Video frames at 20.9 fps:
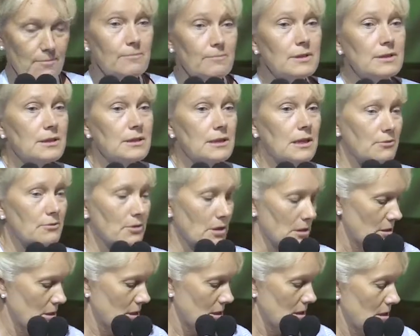
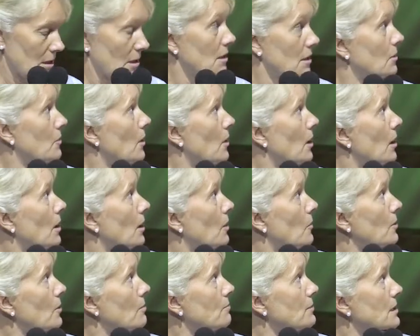materials,
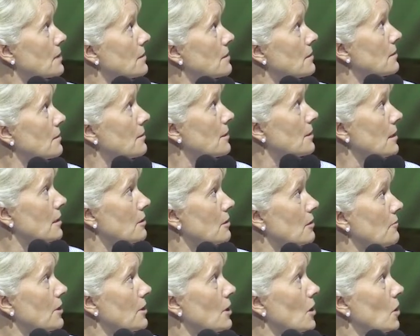we must think
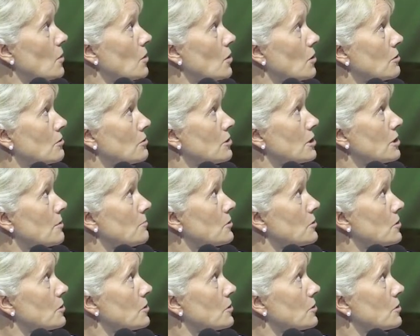of the whole concept,